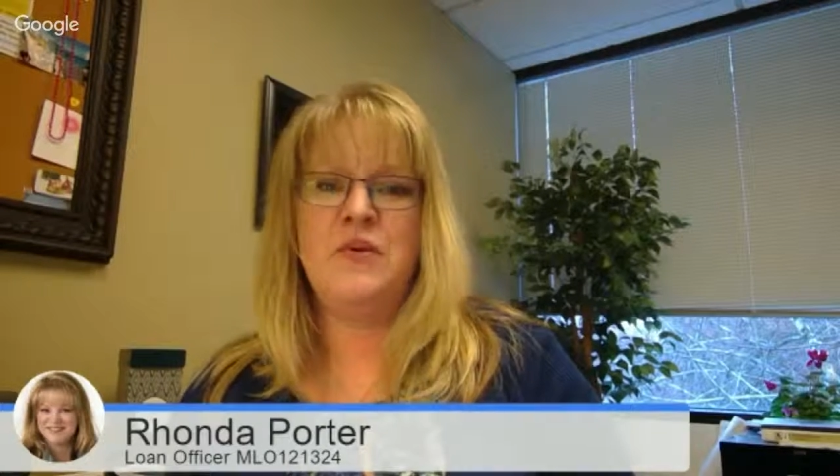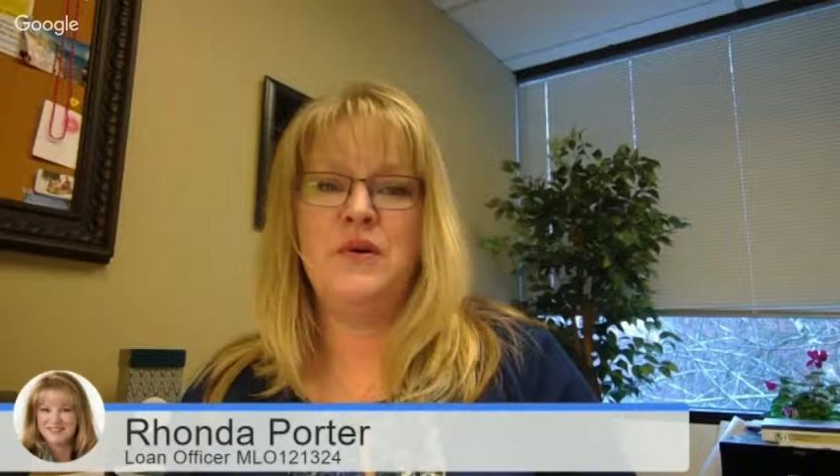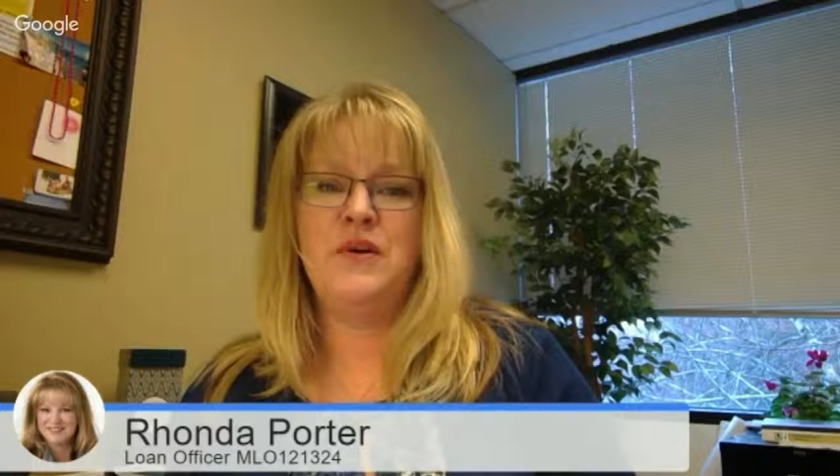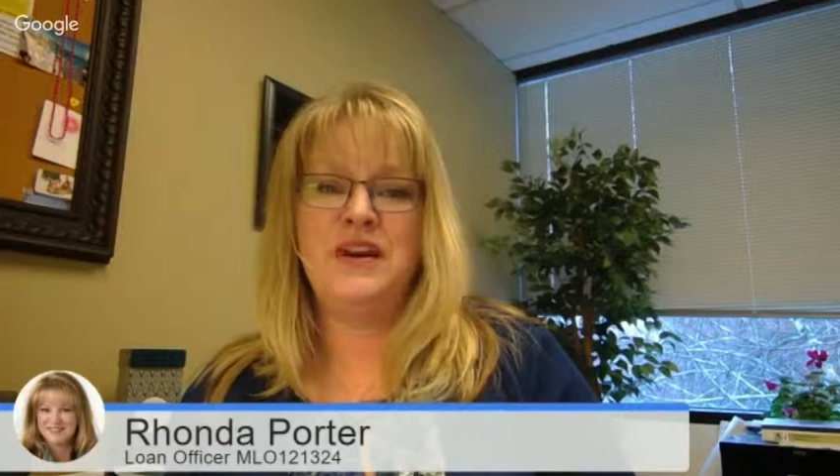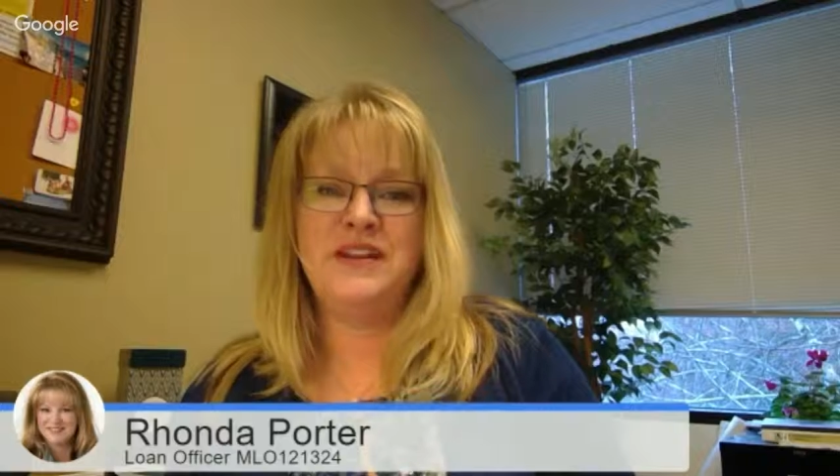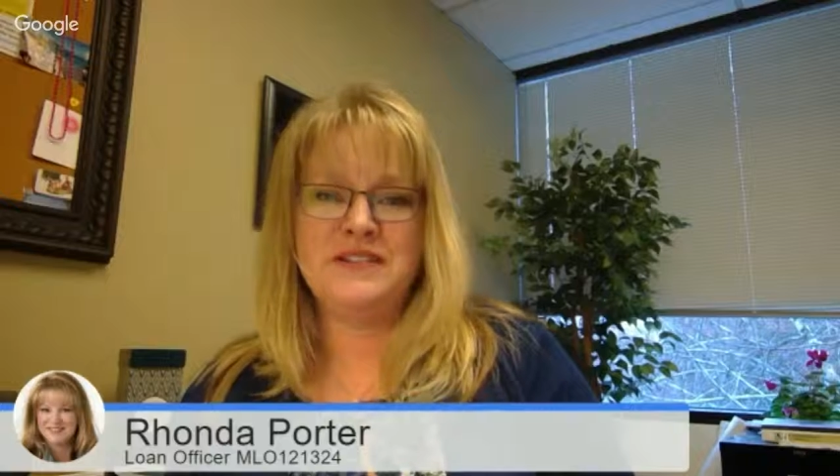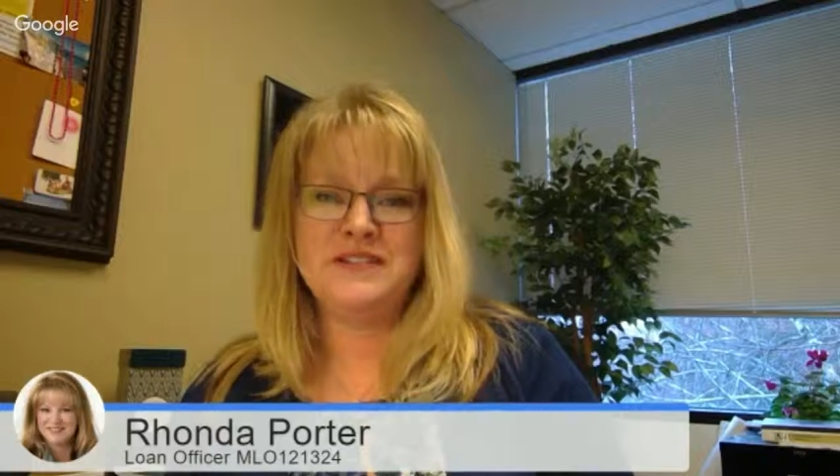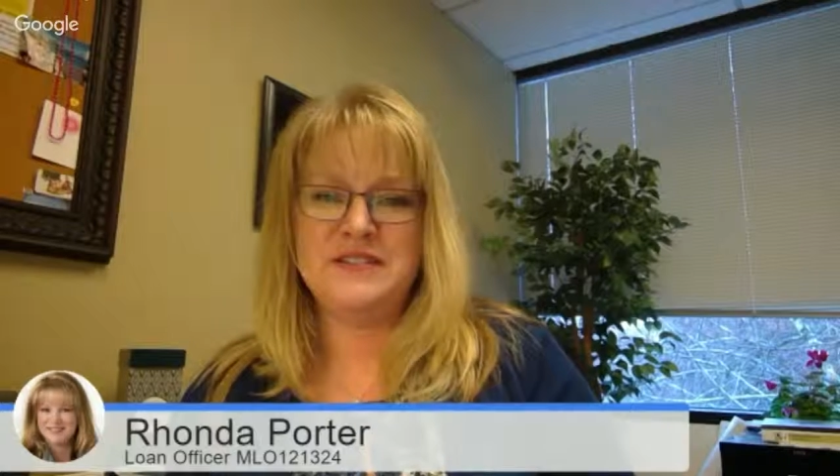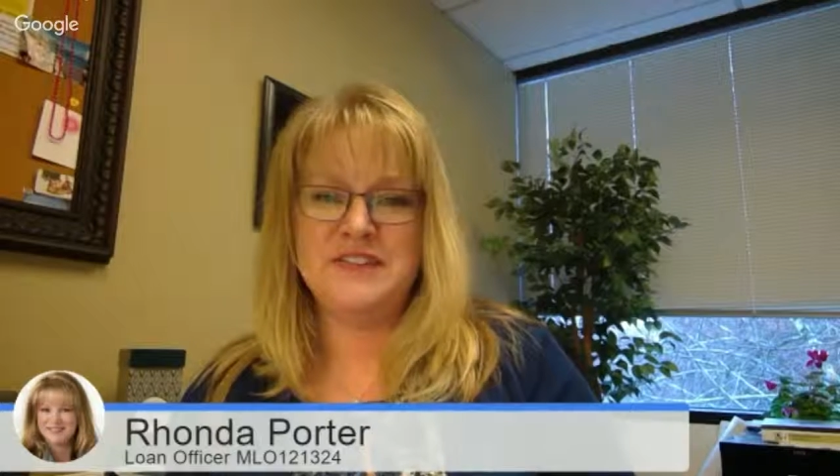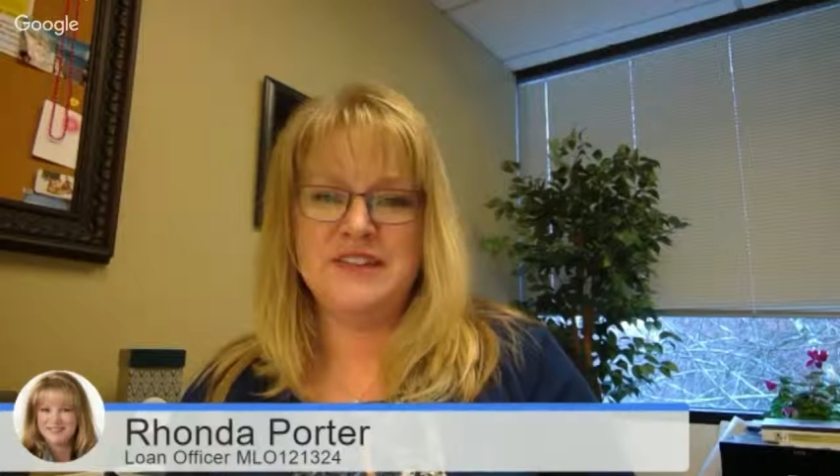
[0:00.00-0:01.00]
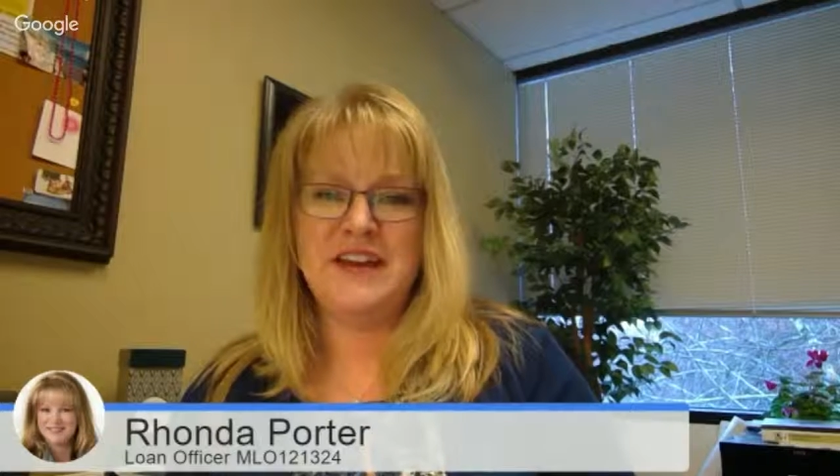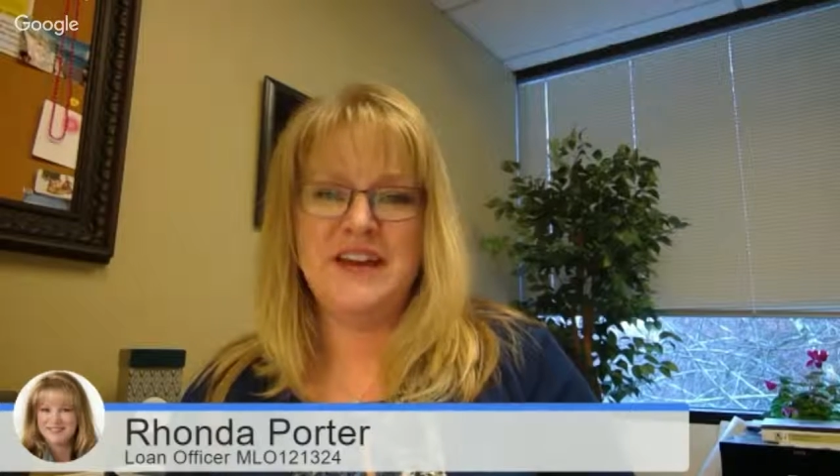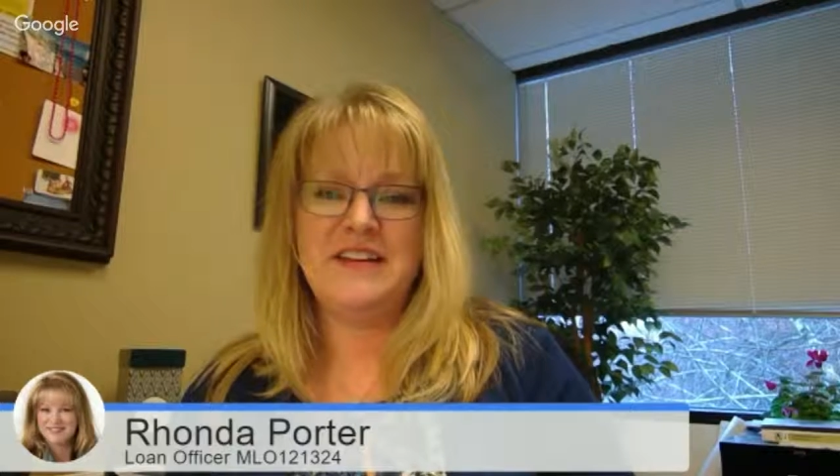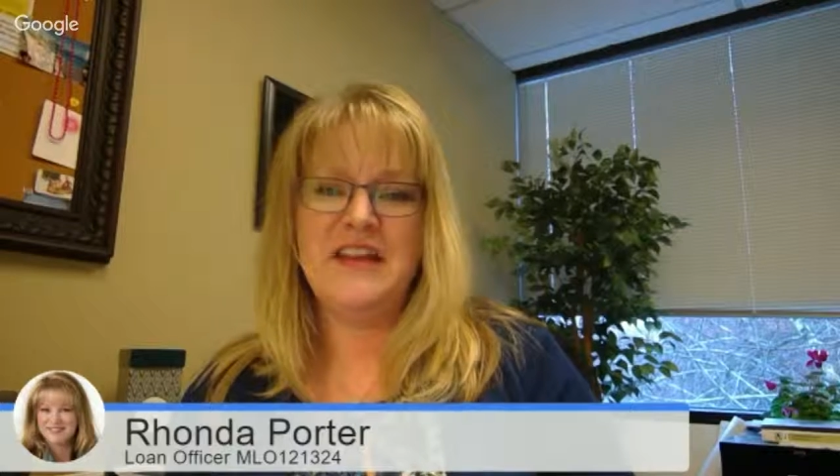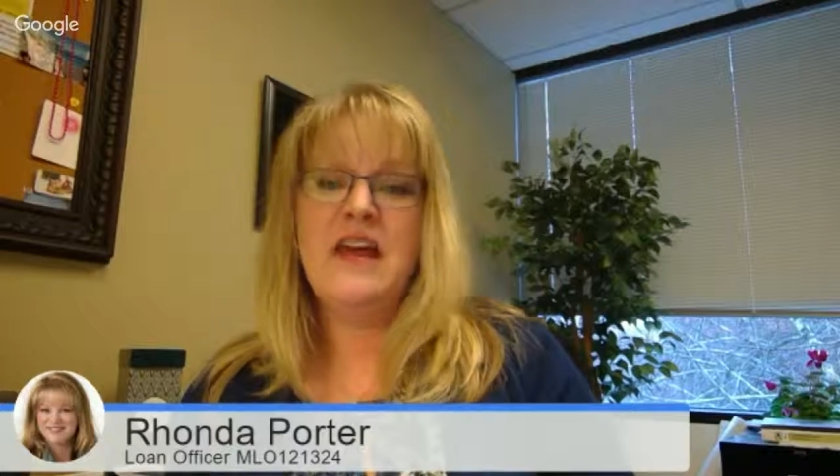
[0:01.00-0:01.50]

worries doing that.